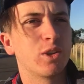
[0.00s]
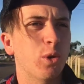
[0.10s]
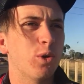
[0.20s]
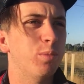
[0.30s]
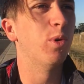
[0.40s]

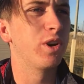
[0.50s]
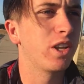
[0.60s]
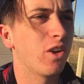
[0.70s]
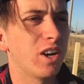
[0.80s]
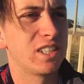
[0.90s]
Good
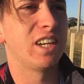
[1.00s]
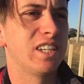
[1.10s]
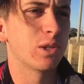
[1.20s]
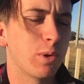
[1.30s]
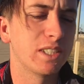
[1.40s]
morning, guys. It
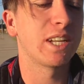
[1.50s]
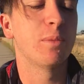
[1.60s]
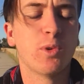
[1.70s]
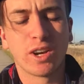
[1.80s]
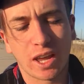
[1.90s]
is a Wednesday
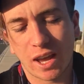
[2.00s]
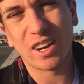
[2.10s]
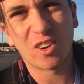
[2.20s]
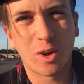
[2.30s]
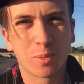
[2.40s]
morning
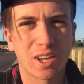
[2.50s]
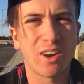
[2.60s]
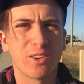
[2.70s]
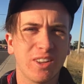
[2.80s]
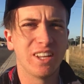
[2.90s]
and I'm
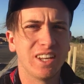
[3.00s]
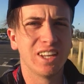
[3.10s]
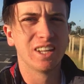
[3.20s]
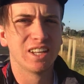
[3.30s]
currently